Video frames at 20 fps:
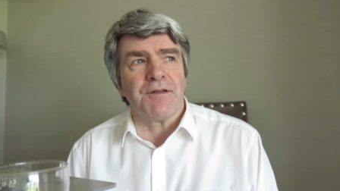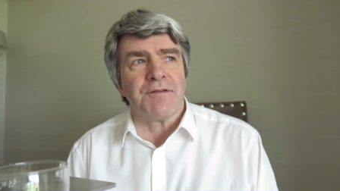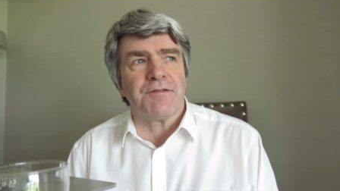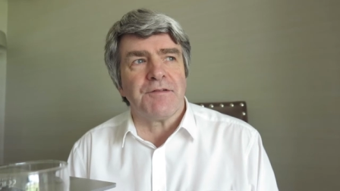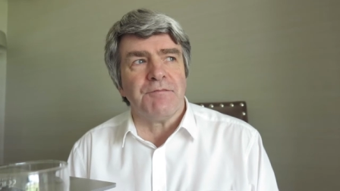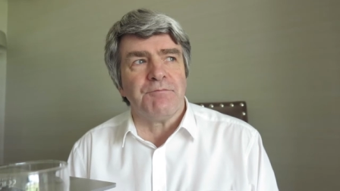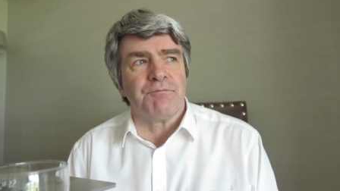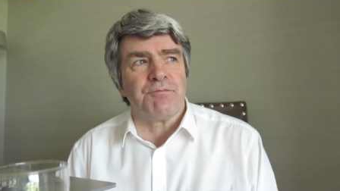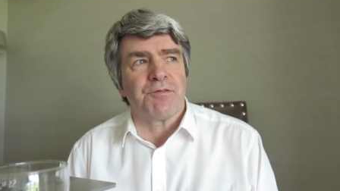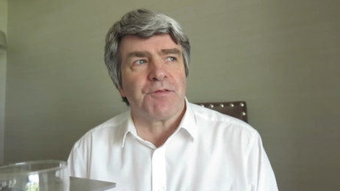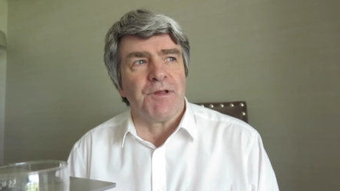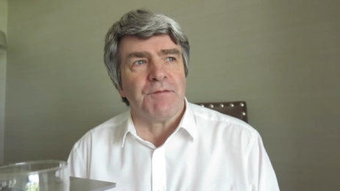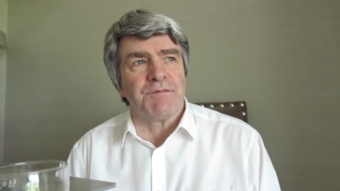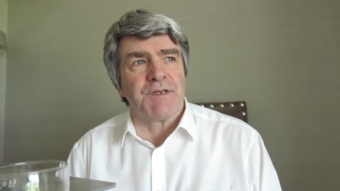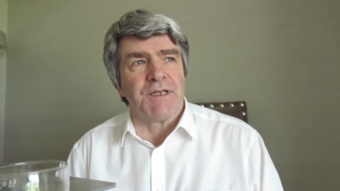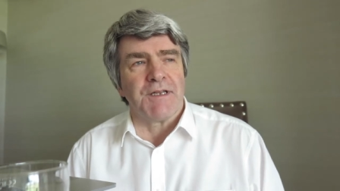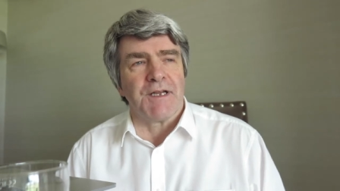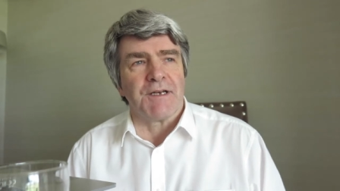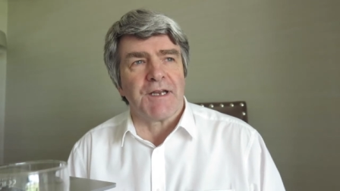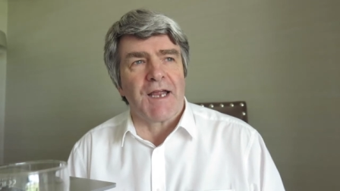and this is
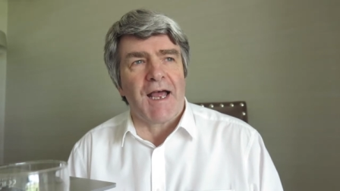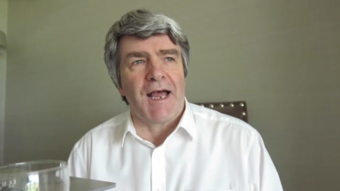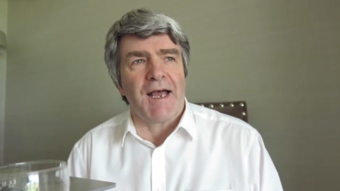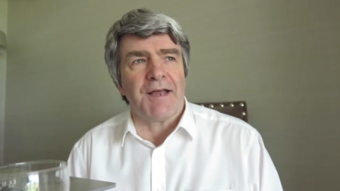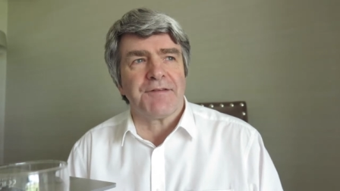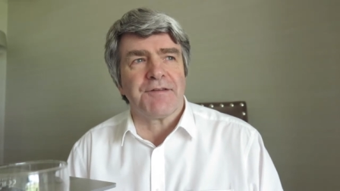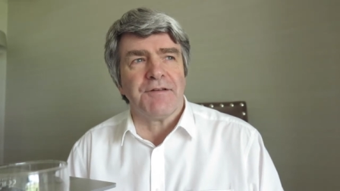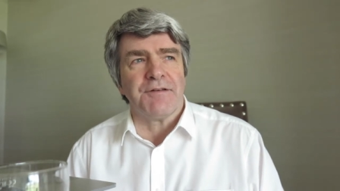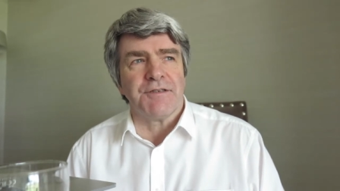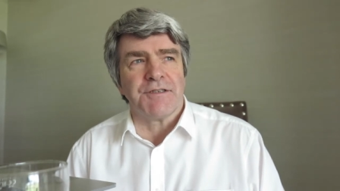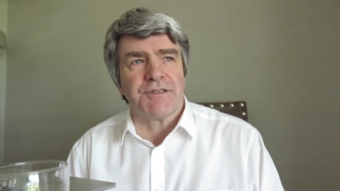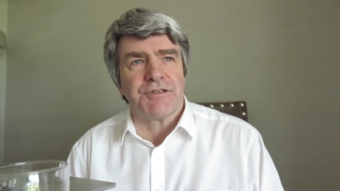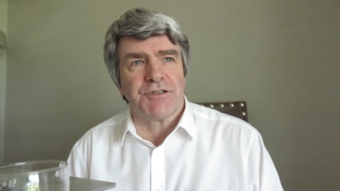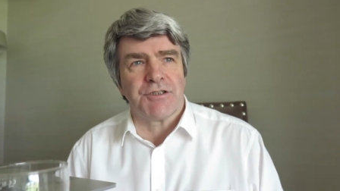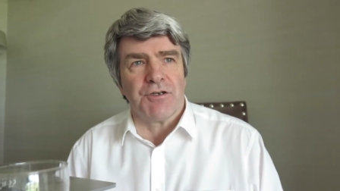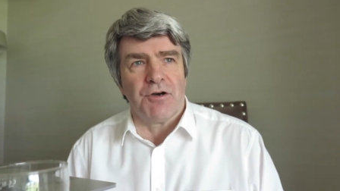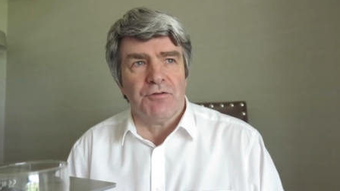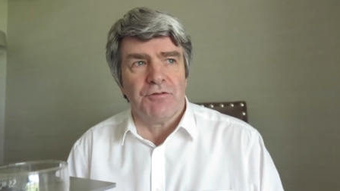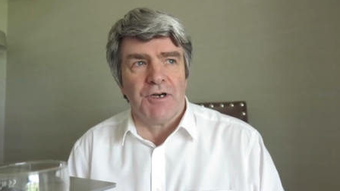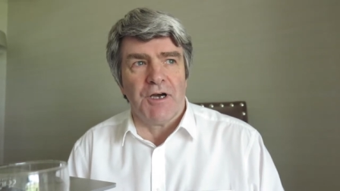something that hasn't
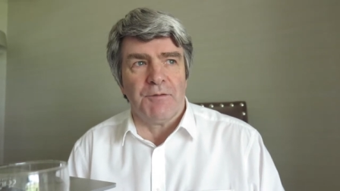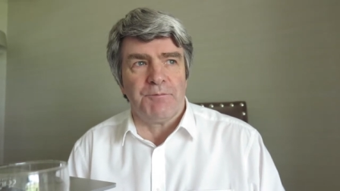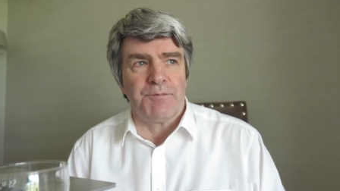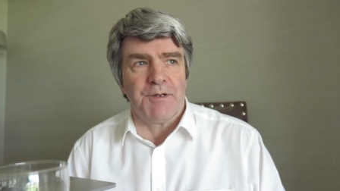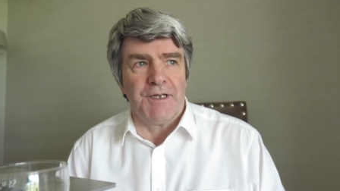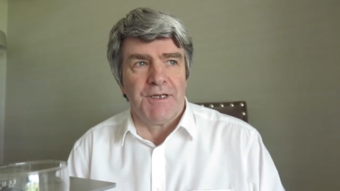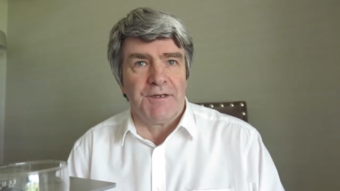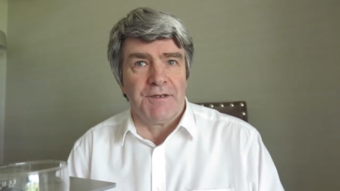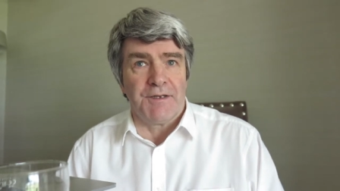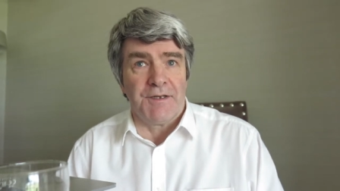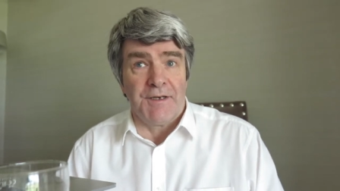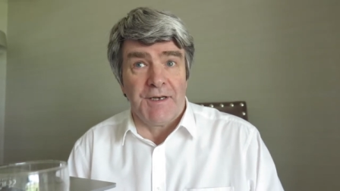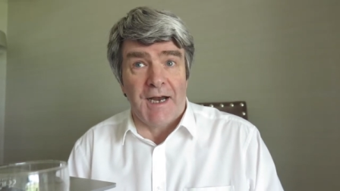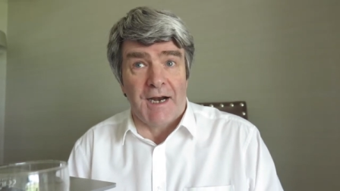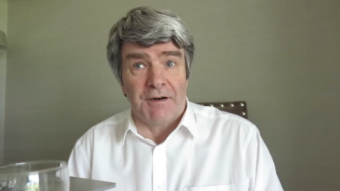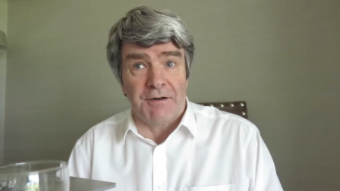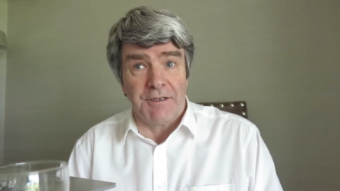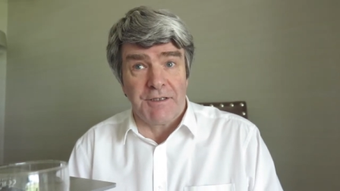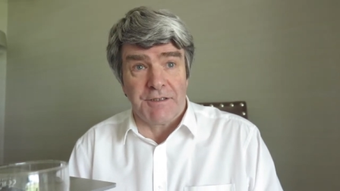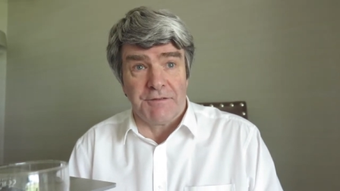shown up in the
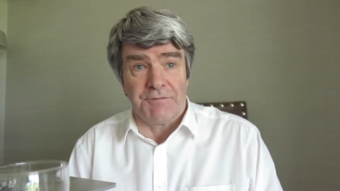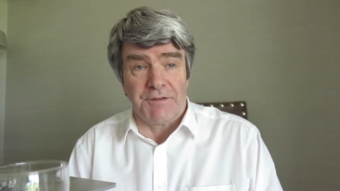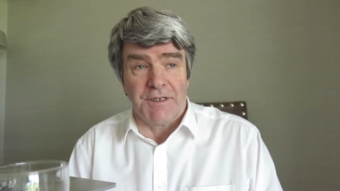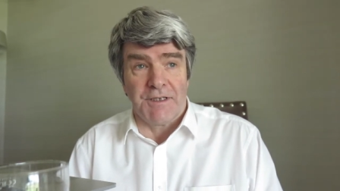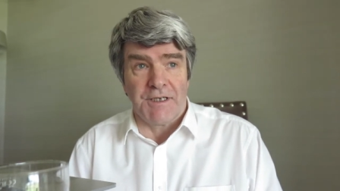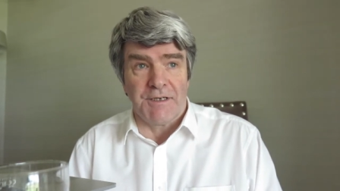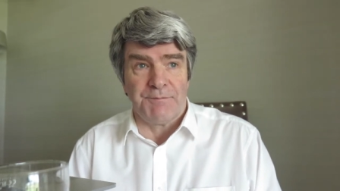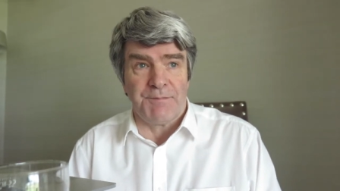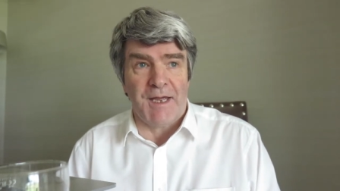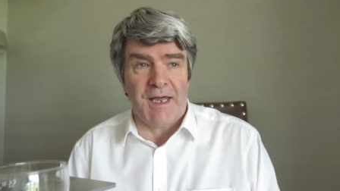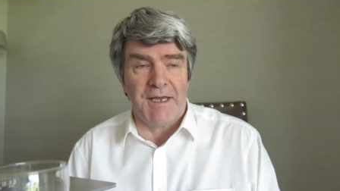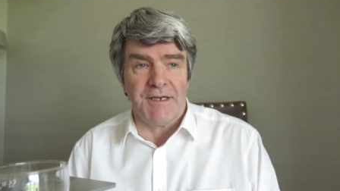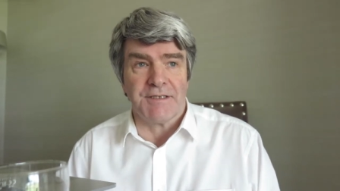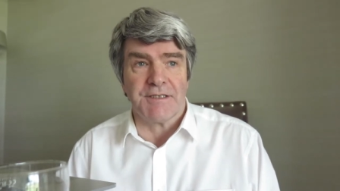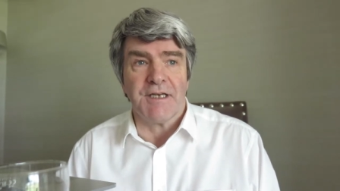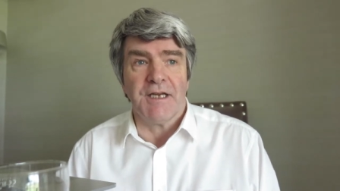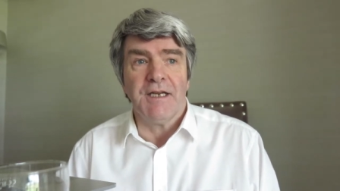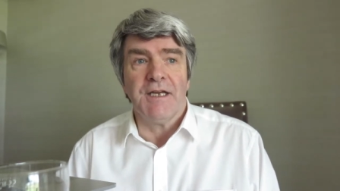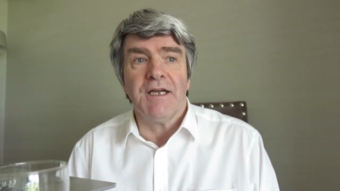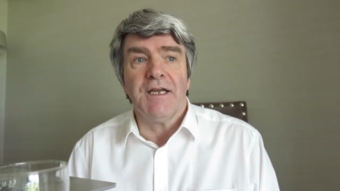narrative in the debate,